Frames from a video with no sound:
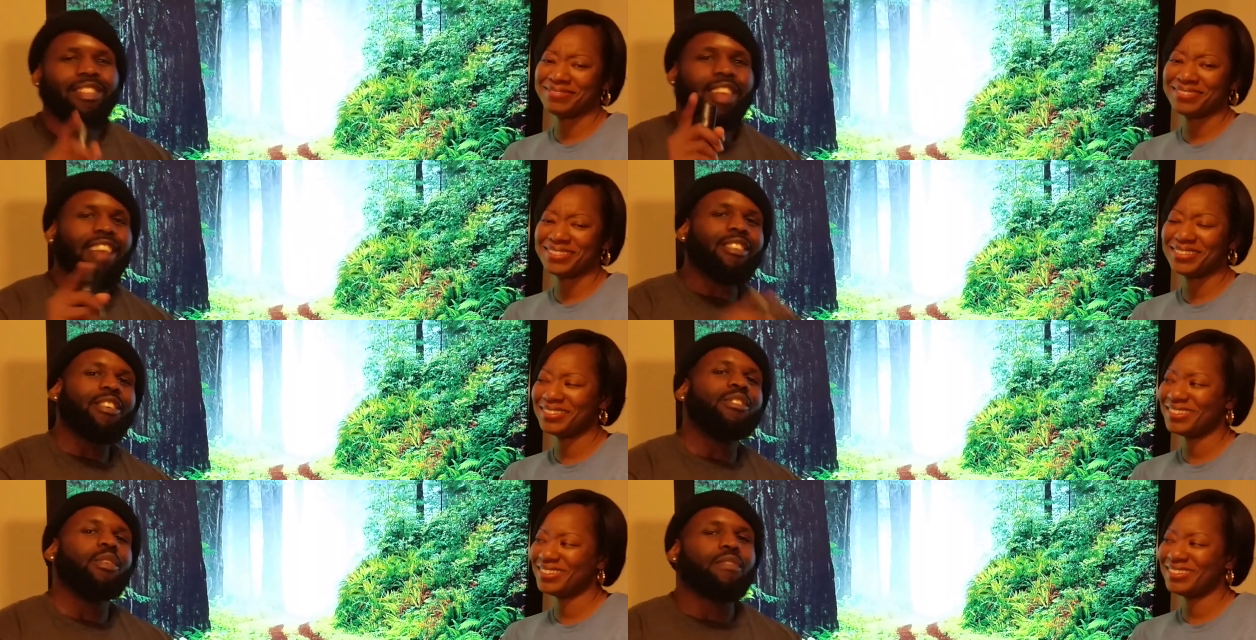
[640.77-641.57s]
Speaker 1: That's
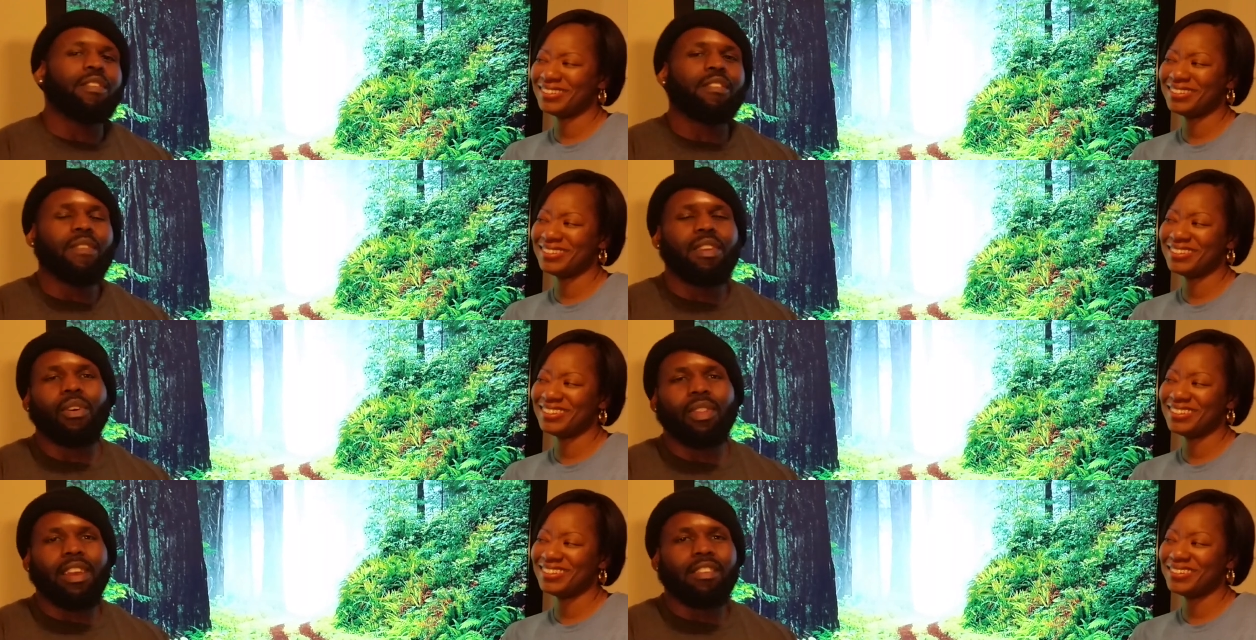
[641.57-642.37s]
going to do it for this
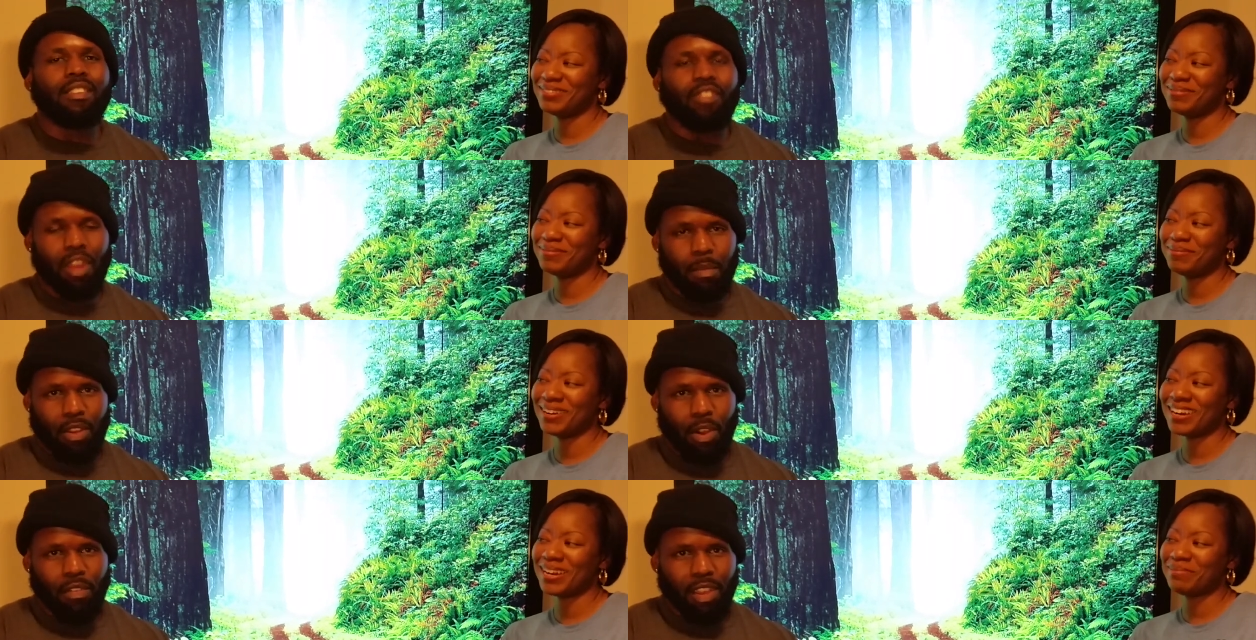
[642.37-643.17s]
video, ladies and
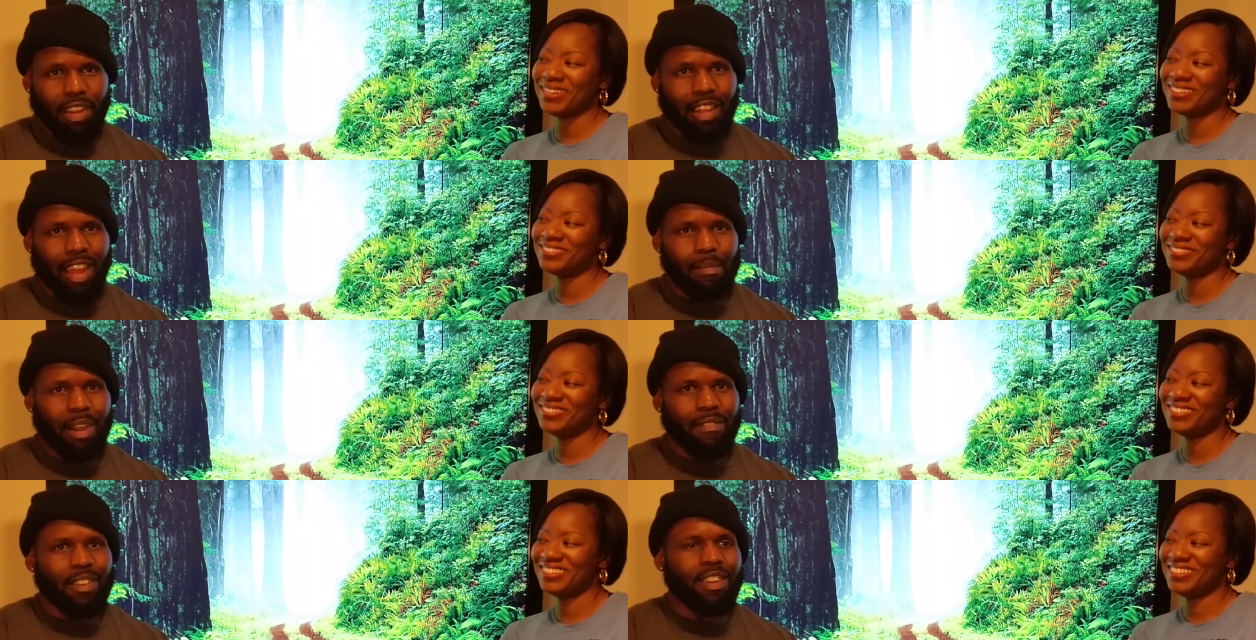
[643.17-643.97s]
gentlemen. Oh, don't forget to like
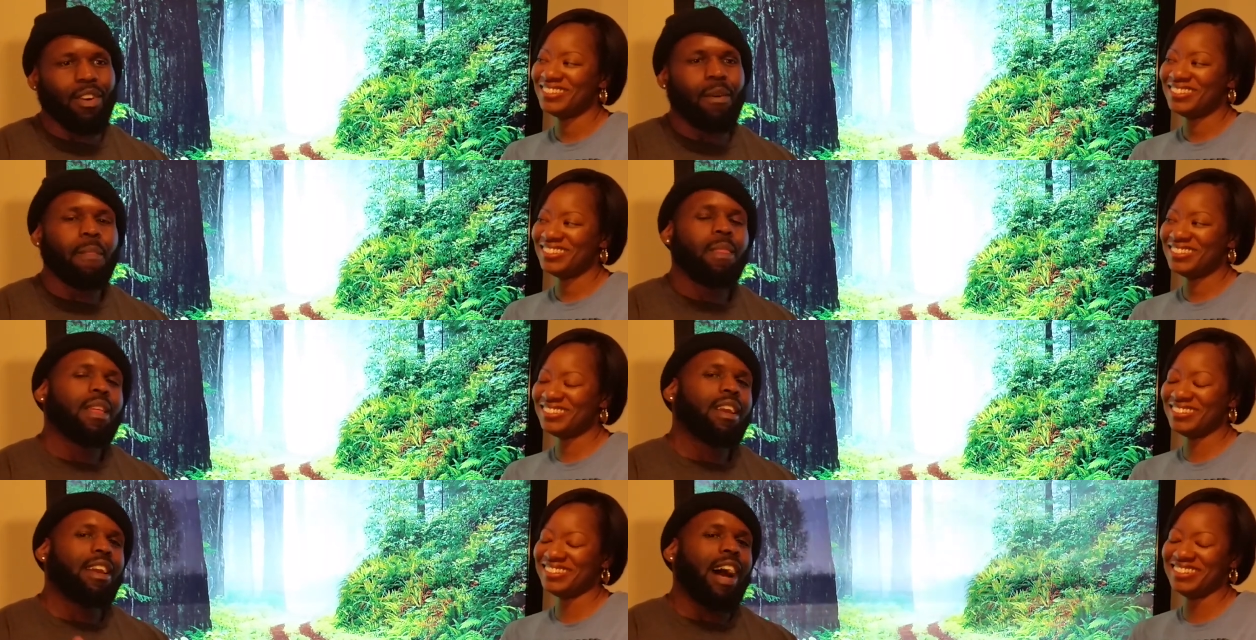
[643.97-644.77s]
my video,
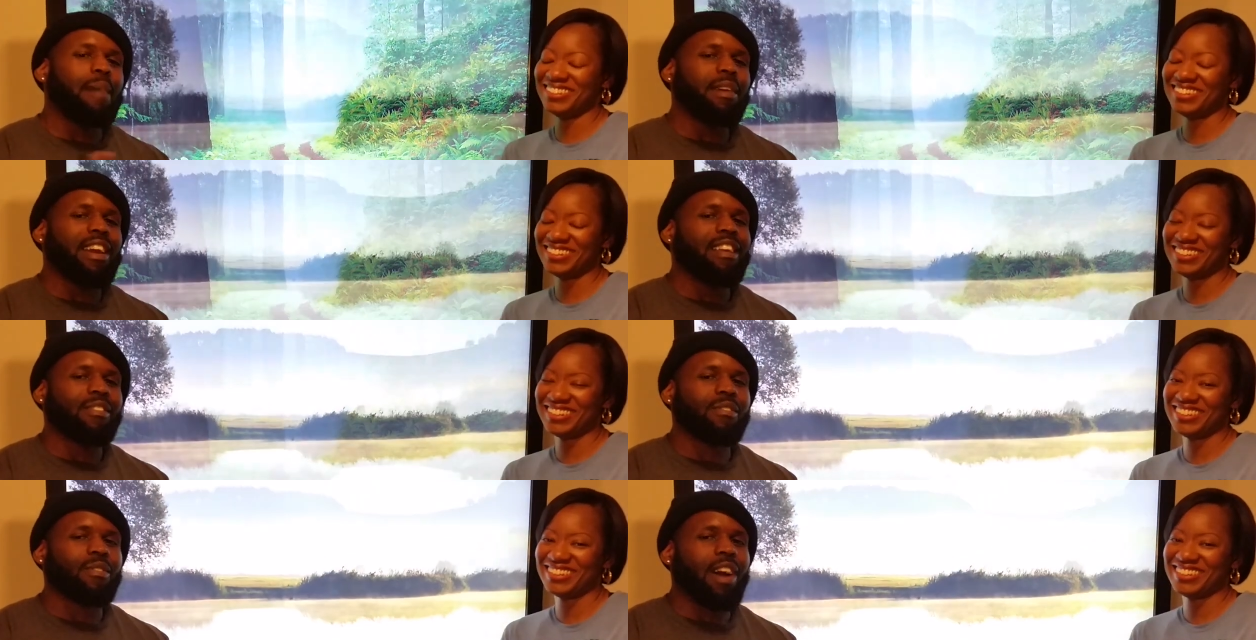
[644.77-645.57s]
comment, and
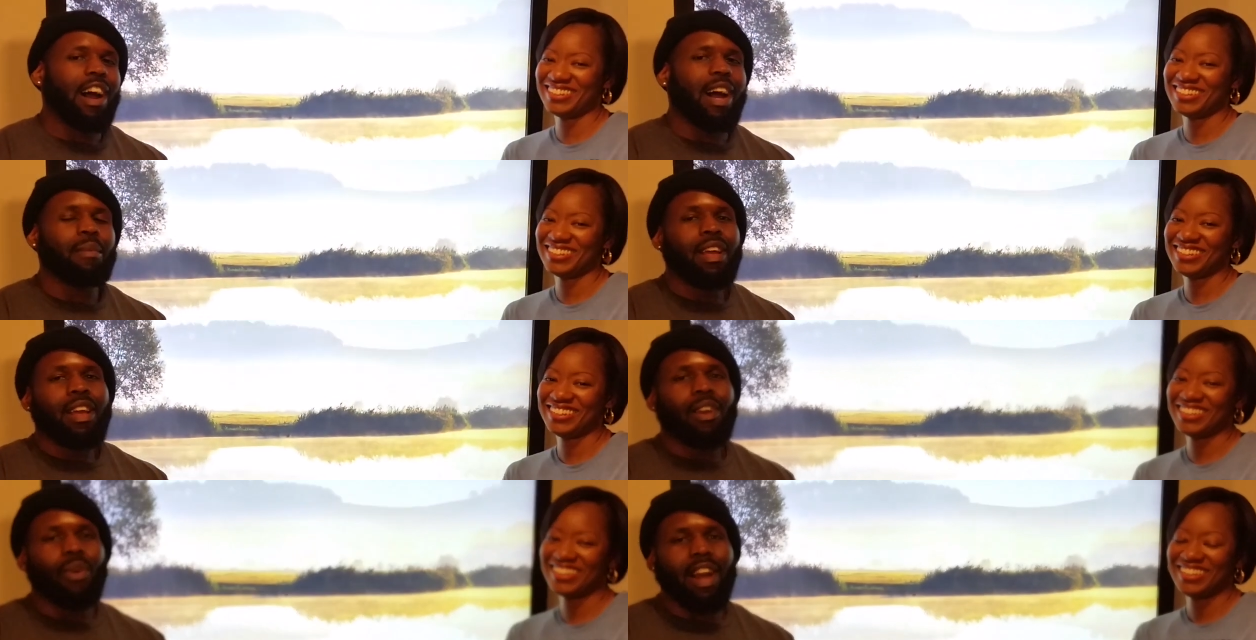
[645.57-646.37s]
subscribe.
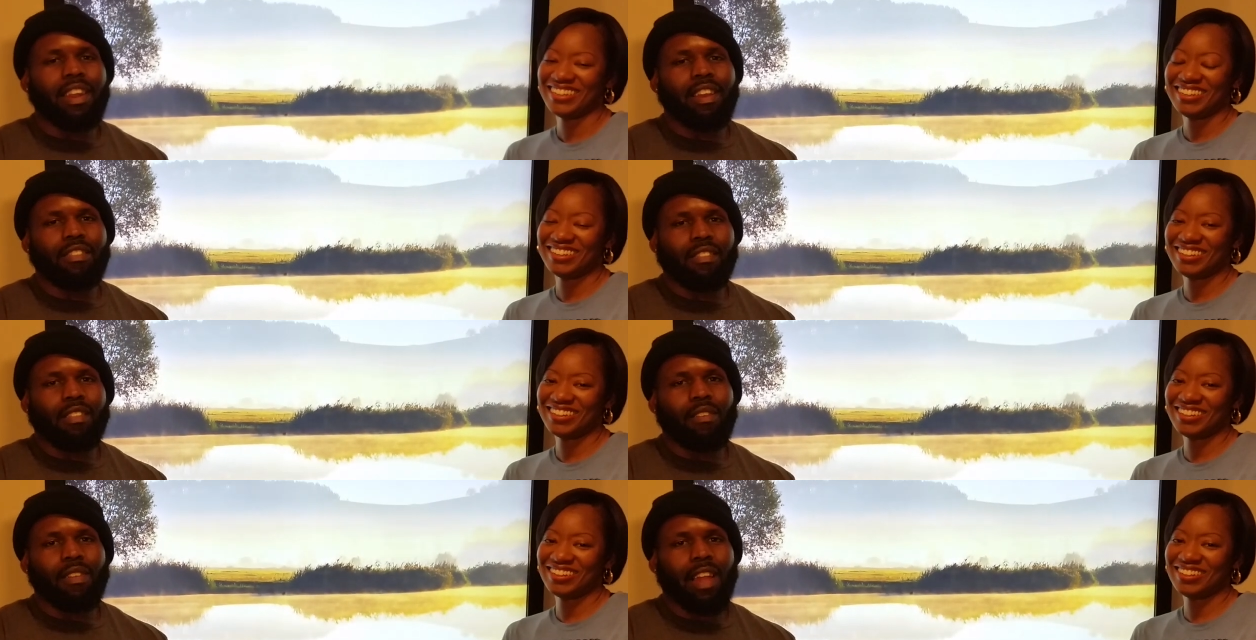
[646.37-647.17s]
Go out there and get
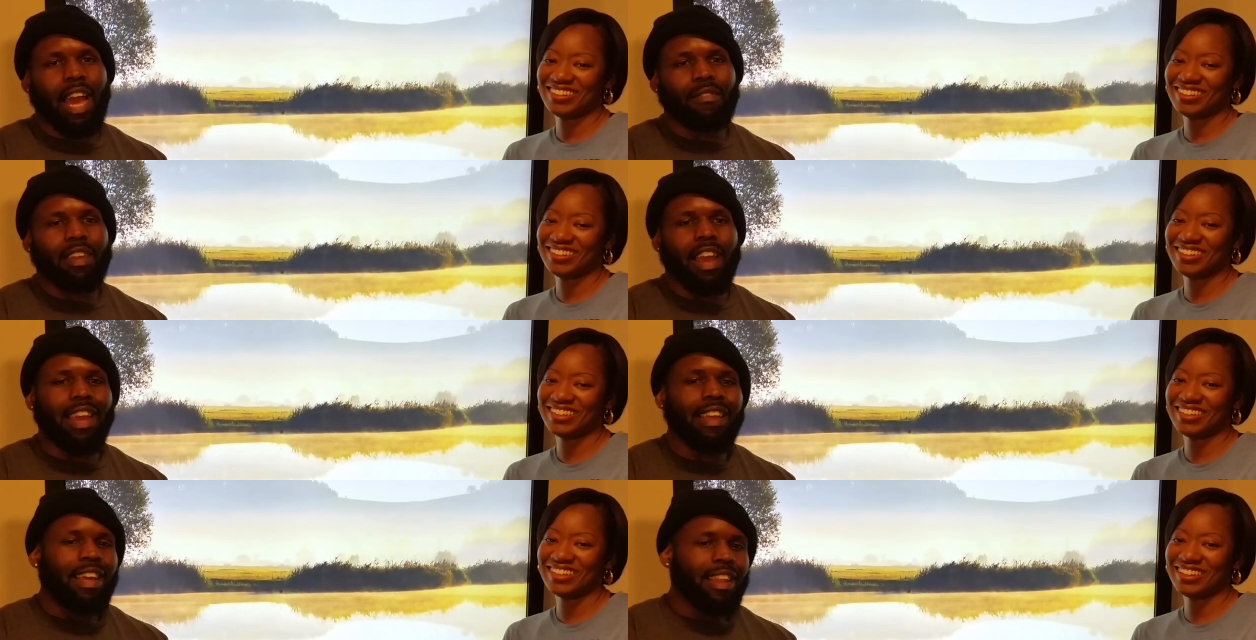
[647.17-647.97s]
yourself a life
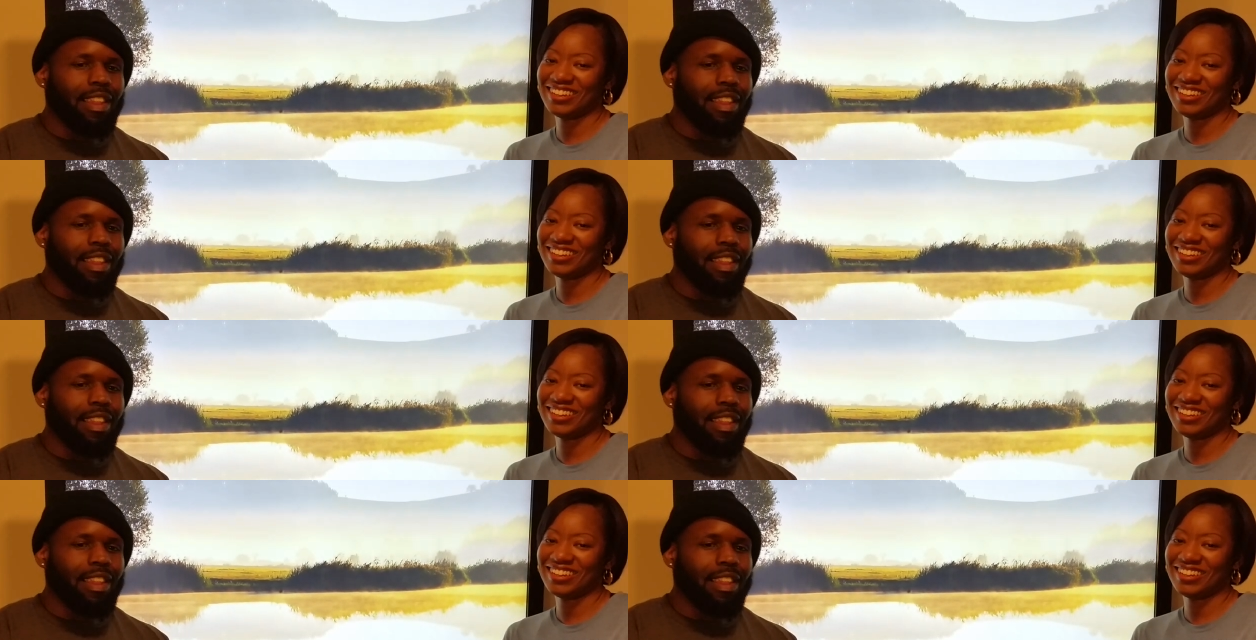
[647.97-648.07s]
gain.